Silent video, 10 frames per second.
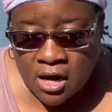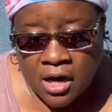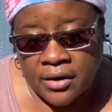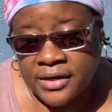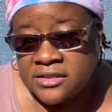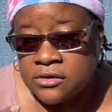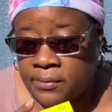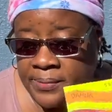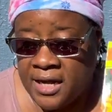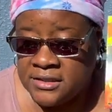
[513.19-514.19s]
All right, so
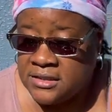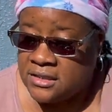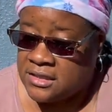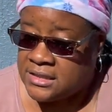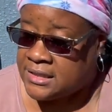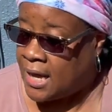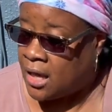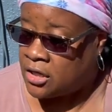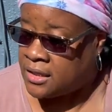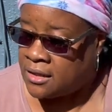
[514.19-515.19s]
back to the
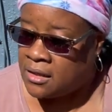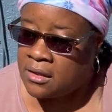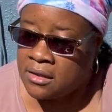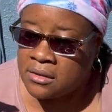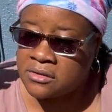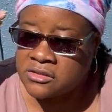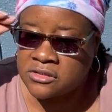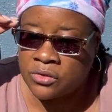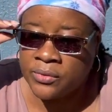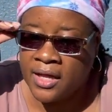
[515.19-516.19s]
dahlia.
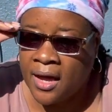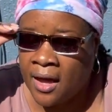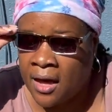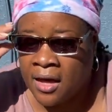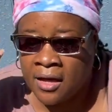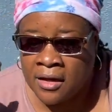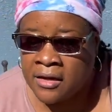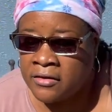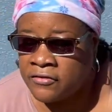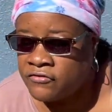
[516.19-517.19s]
So we
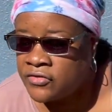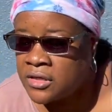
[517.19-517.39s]
have